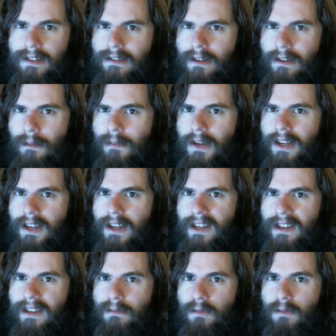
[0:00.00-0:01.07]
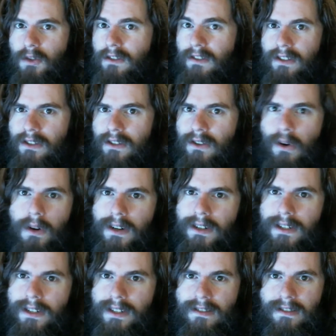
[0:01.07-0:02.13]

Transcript: somebody was ignored,